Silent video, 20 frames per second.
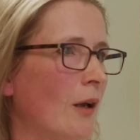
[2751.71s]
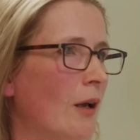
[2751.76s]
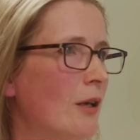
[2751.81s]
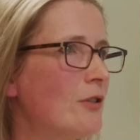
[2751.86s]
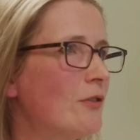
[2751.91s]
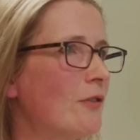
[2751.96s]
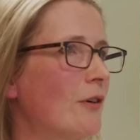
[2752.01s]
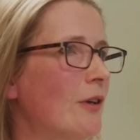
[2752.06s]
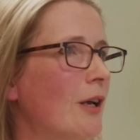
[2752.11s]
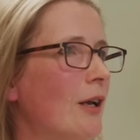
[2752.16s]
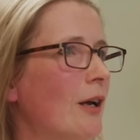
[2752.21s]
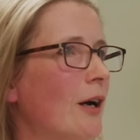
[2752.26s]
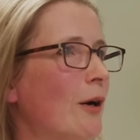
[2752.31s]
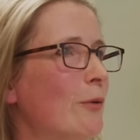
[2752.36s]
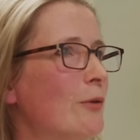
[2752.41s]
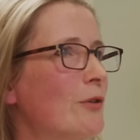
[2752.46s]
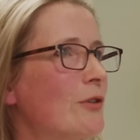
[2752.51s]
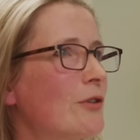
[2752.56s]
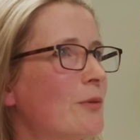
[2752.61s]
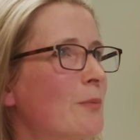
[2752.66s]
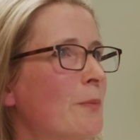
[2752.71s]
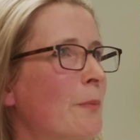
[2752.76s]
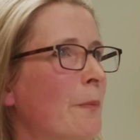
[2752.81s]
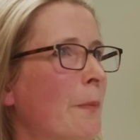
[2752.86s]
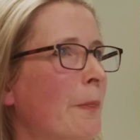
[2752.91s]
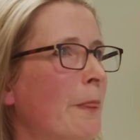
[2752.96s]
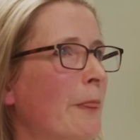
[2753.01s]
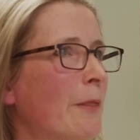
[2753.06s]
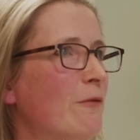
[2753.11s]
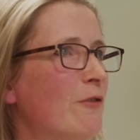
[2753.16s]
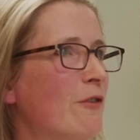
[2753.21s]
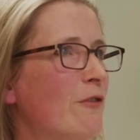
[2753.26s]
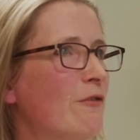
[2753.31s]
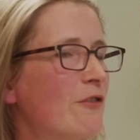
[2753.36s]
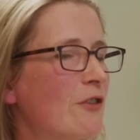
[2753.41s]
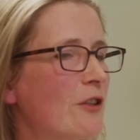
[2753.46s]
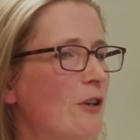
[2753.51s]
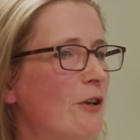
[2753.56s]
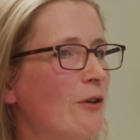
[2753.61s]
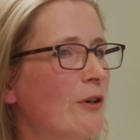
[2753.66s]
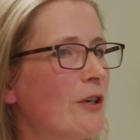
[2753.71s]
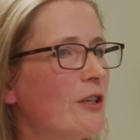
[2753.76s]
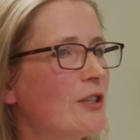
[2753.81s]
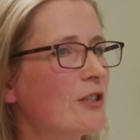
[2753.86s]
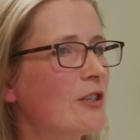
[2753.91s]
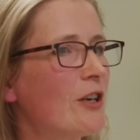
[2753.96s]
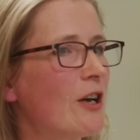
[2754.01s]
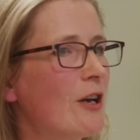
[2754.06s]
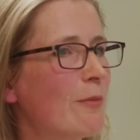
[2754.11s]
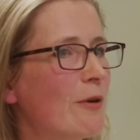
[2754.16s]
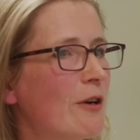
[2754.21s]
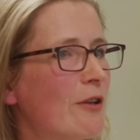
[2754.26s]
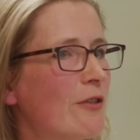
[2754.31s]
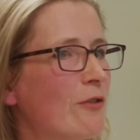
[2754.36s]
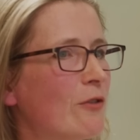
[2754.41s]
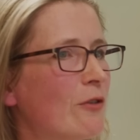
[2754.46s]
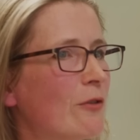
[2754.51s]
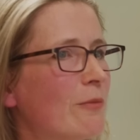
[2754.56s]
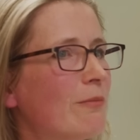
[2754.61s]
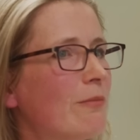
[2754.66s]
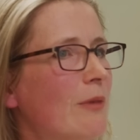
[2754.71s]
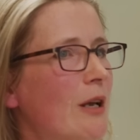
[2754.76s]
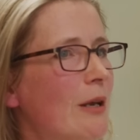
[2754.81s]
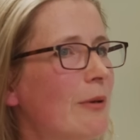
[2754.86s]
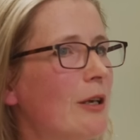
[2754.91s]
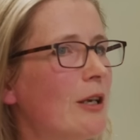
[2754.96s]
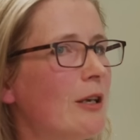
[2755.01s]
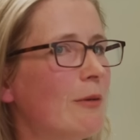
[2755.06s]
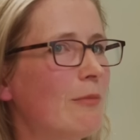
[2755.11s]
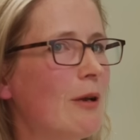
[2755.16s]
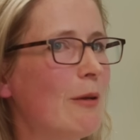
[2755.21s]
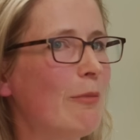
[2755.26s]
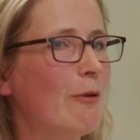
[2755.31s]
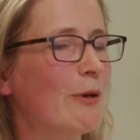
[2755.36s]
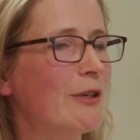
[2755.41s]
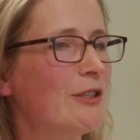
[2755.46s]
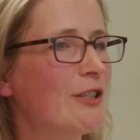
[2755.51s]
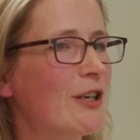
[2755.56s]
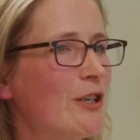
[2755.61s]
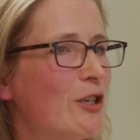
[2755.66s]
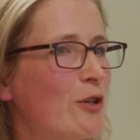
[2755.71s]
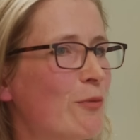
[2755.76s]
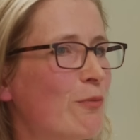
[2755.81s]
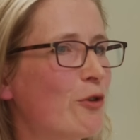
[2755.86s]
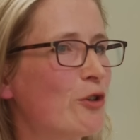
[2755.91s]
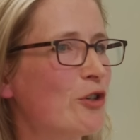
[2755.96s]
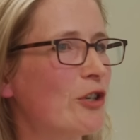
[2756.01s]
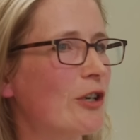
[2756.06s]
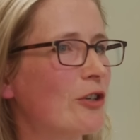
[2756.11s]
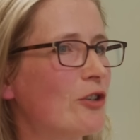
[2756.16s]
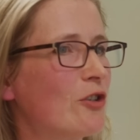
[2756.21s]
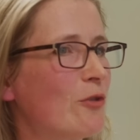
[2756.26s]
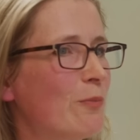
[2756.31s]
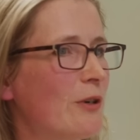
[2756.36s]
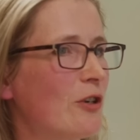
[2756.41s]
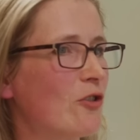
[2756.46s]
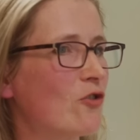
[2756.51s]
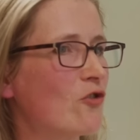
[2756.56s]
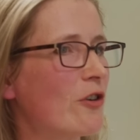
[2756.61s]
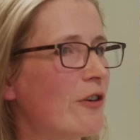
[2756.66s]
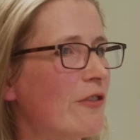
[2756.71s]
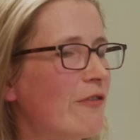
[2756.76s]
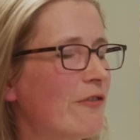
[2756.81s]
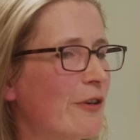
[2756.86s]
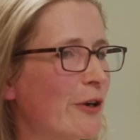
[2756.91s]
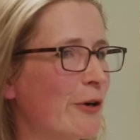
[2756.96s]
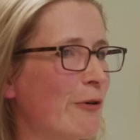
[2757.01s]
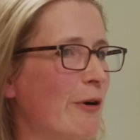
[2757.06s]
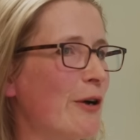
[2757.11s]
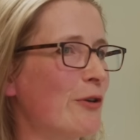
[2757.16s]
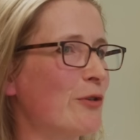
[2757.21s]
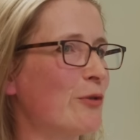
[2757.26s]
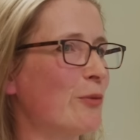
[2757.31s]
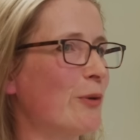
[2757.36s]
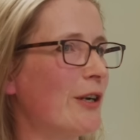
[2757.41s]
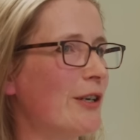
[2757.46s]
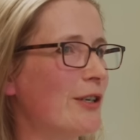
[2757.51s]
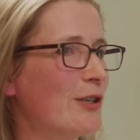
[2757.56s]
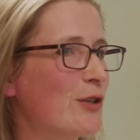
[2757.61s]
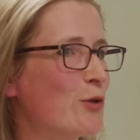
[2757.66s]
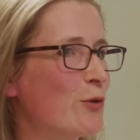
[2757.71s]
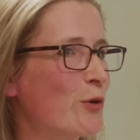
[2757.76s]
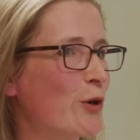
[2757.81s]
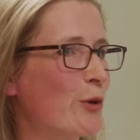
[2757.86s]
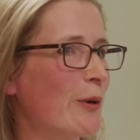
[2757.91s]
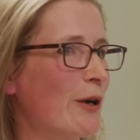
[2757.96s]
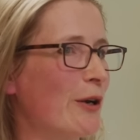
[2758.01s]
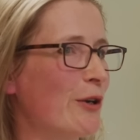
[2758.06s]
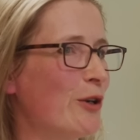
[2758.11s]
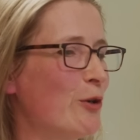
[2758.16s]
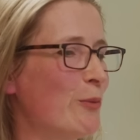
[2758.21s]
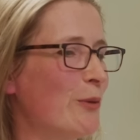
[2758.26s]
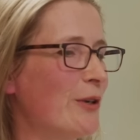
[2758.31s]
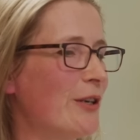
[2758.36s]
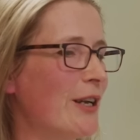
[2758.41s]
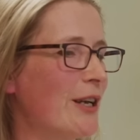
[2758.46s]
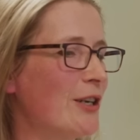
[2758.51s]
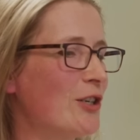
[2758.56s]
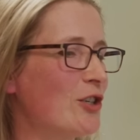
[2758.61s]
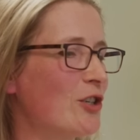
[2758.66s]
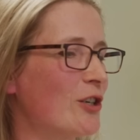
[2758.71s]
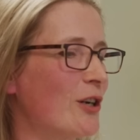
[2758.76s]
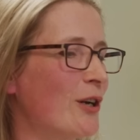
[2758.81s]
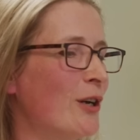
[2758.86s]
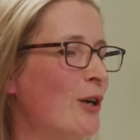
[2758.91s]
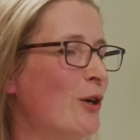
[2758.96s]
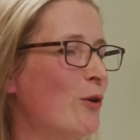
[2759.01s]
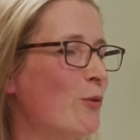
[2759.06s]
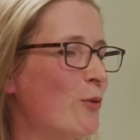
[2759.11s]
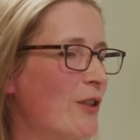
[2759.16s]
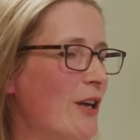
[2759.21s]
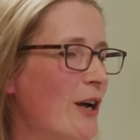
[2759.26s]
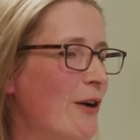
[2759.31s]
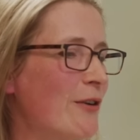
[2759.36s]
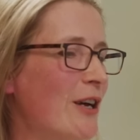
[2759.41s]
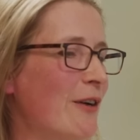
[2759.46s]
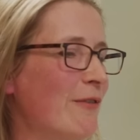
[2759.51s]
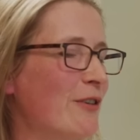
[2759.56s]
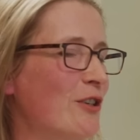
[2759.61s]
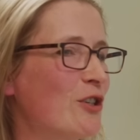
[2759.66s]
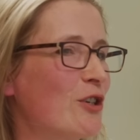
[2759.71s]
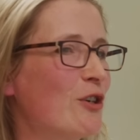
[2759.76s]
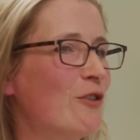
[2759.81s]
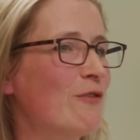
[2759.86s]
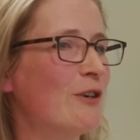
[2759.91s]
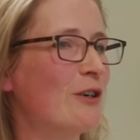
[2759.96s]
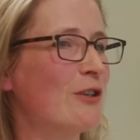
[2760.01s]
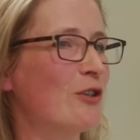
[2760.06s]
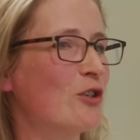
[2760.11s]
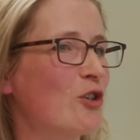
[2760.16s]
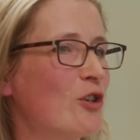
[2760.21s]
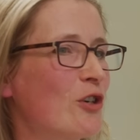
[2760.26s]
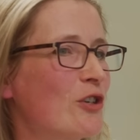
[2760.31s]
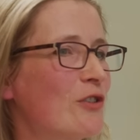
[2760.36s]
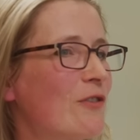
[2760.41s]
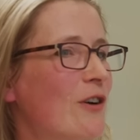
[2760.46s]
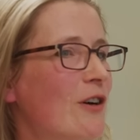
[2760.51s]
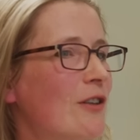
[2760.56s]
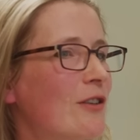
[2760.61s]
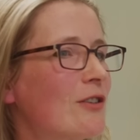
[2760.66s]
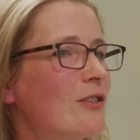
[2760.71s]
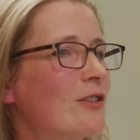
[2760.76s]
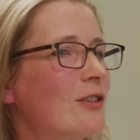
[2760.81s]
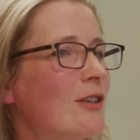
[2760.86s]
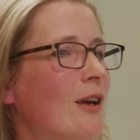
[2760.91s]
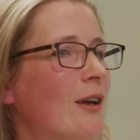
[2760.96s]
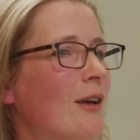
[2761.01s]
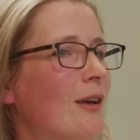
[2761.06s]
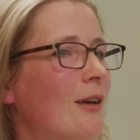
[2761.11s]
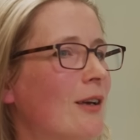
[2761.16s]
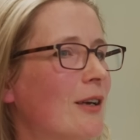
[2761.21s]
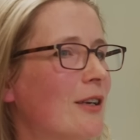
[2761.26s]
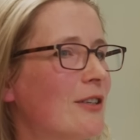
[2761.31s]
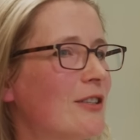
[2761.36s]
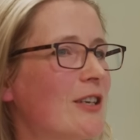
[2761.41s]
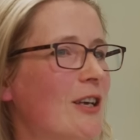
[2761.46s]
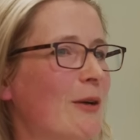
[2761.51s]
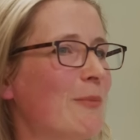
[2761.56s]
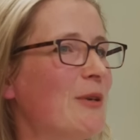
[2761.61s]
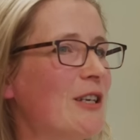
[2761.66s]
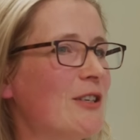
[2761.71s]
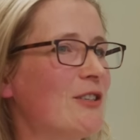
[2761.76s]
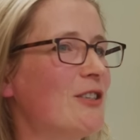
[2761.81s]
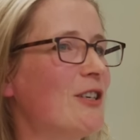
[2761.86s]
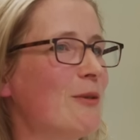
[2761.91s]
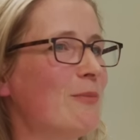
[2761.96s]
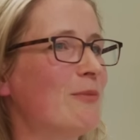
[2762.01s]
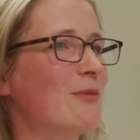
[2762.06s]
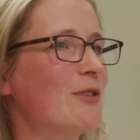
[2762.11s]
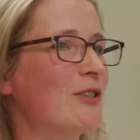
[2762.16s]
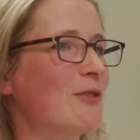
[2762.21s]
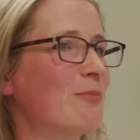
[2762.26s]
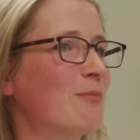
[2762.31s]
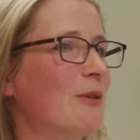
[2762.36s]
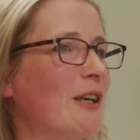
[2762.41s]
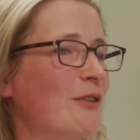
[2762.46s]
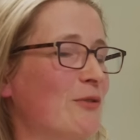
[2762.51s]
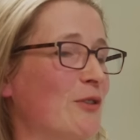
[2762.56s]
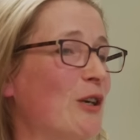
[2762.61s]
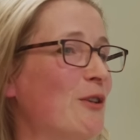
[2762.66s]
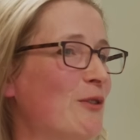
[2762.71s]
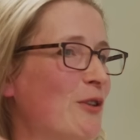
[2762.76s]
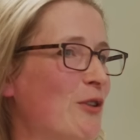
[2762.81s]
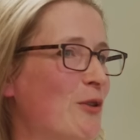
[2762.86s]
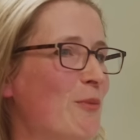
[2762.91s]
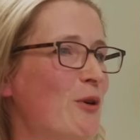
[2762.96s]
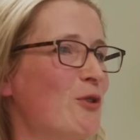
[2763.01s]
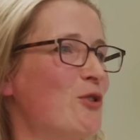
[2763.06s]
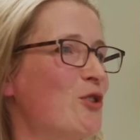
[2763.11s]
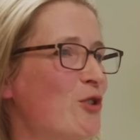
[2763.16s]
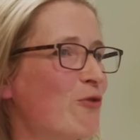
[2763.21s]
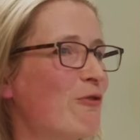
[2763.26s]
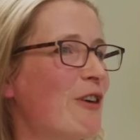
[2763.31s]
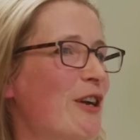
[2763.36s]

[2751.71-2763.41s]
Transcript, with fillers: It's funny. I was for, for the longest time. I thought maybe maybe my ten year project should be to try and figure out a way to talk about human nature without having to go via the church fathers. Because I mean, it seems like the, the, most